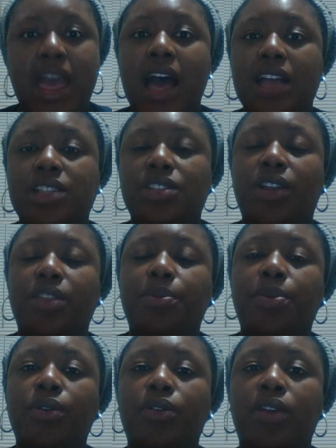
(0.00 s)
I started the
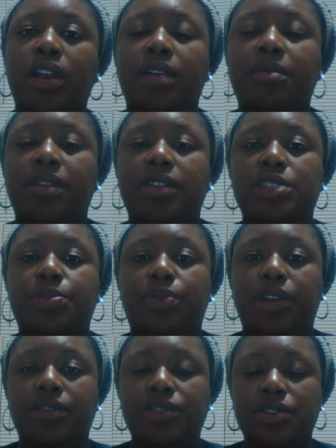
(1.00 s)
program in the
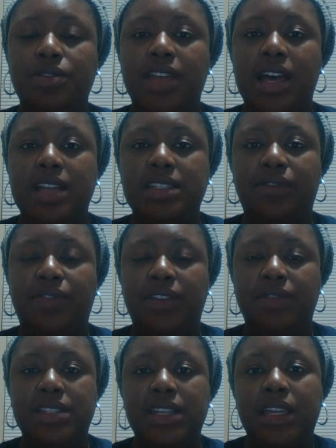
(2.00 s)
spring of
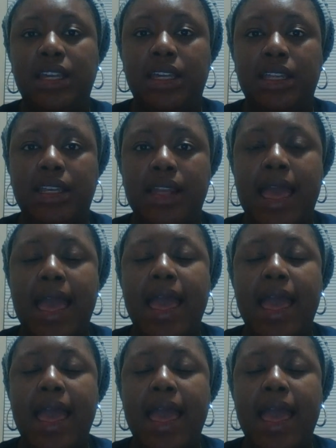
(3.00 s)
2015,